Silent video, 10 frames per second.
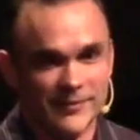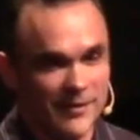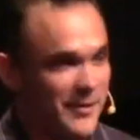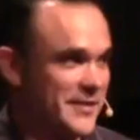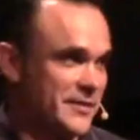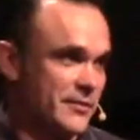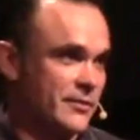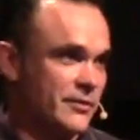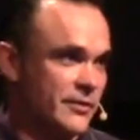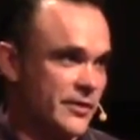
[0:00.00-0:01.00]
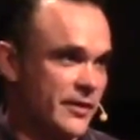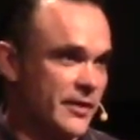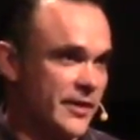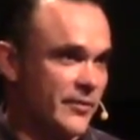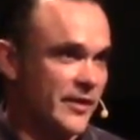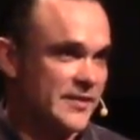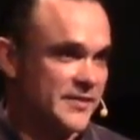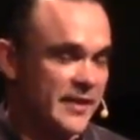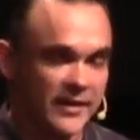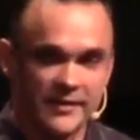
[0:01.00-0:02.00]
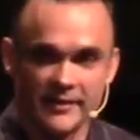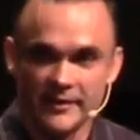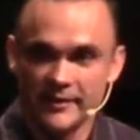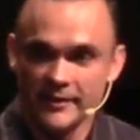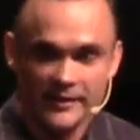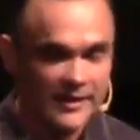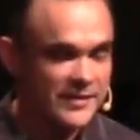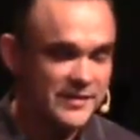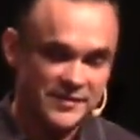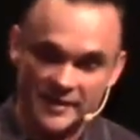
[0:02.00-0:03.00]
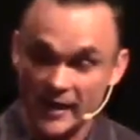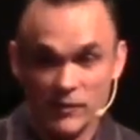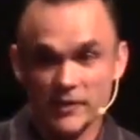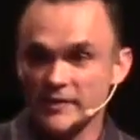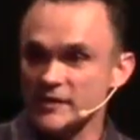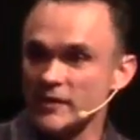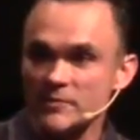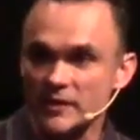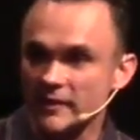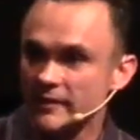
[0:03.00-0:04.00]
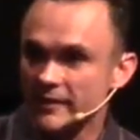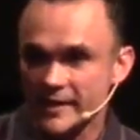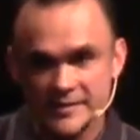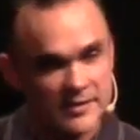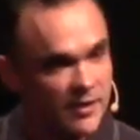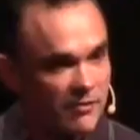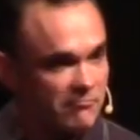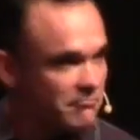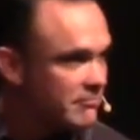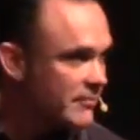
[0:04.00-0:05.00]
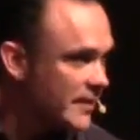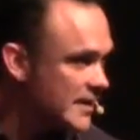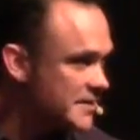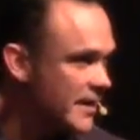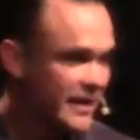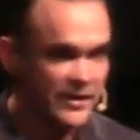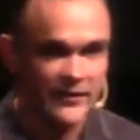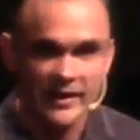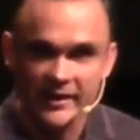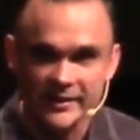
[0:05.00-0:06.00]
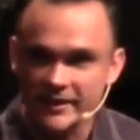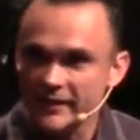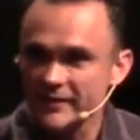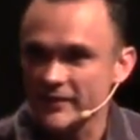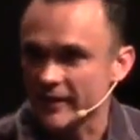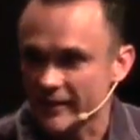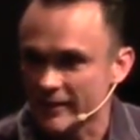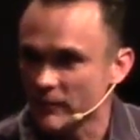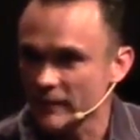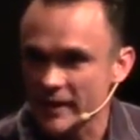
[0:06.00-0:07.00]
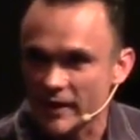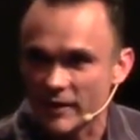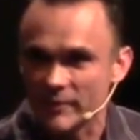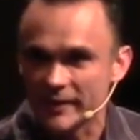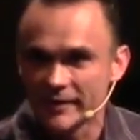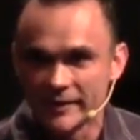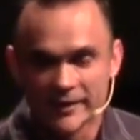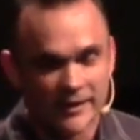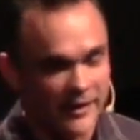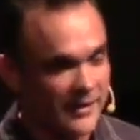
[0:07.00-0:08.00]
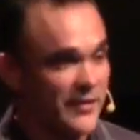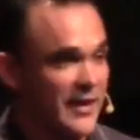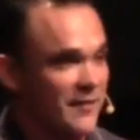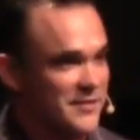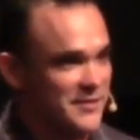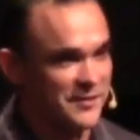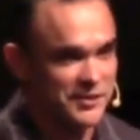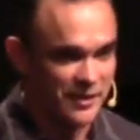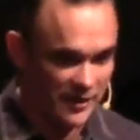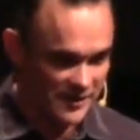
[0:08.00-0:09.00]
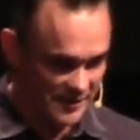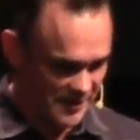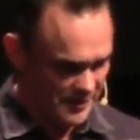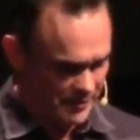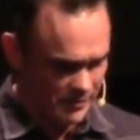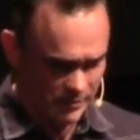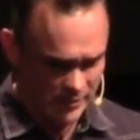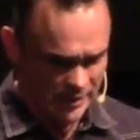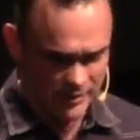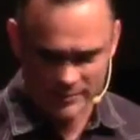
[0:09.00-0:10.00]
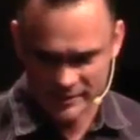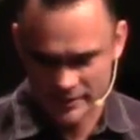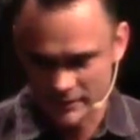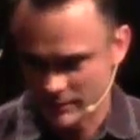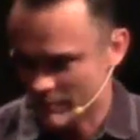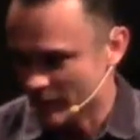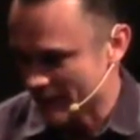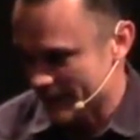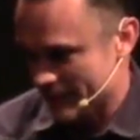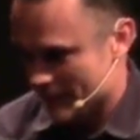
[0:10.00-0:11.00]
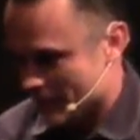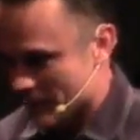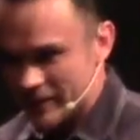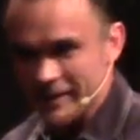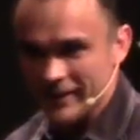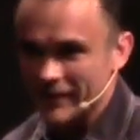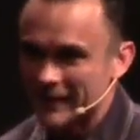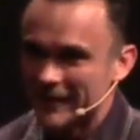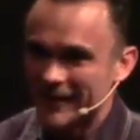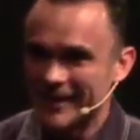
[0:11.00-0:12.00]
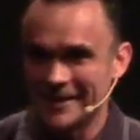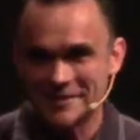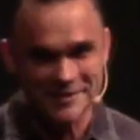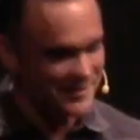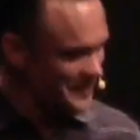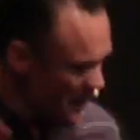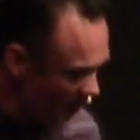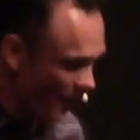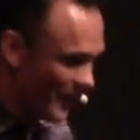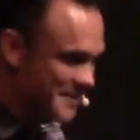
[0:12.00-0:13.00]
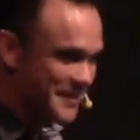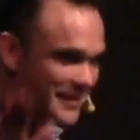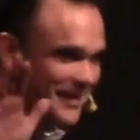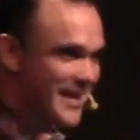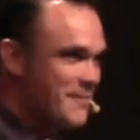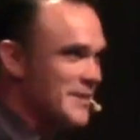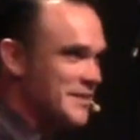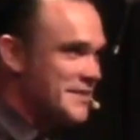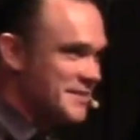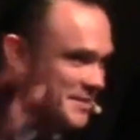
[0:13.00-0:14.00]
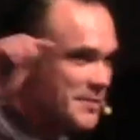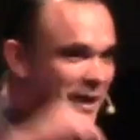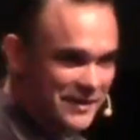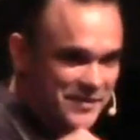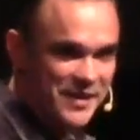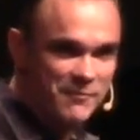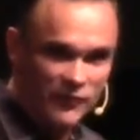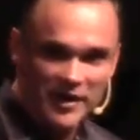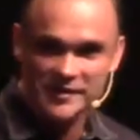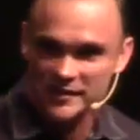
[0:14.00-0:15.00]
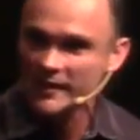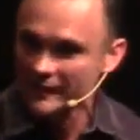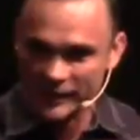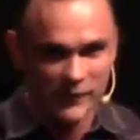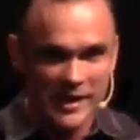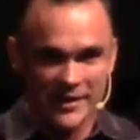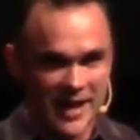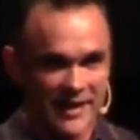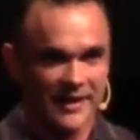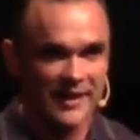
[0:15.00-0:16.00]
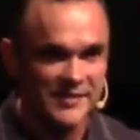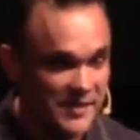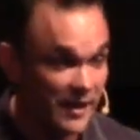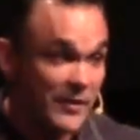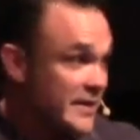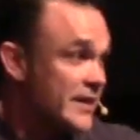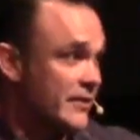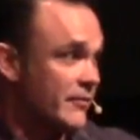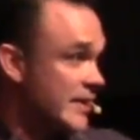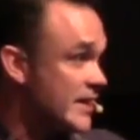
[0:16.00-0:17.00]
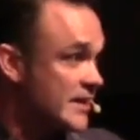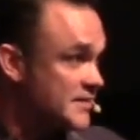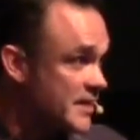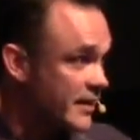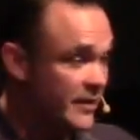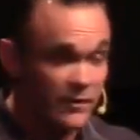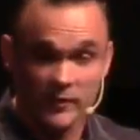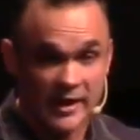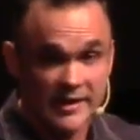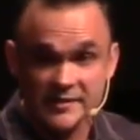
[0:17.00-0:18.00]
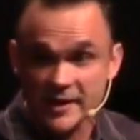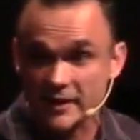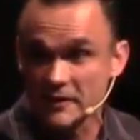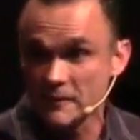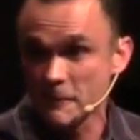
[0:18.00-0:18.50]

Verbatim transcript: Everybody's like, oh, you're going to get really sick. And I quoted this scripture. I said, no. I said, I can drink any deadly thing, and it will not harm me. And the other guy wasn't so sure. All of a sudden, he's like, oh, my tummy's starting to rumble. I got to go, you know. I said, no. I said, in the name of Jesus, you got the same verse. Like, we are not going to get sick. And we didn't. We didn't get sick. We didn't get sick.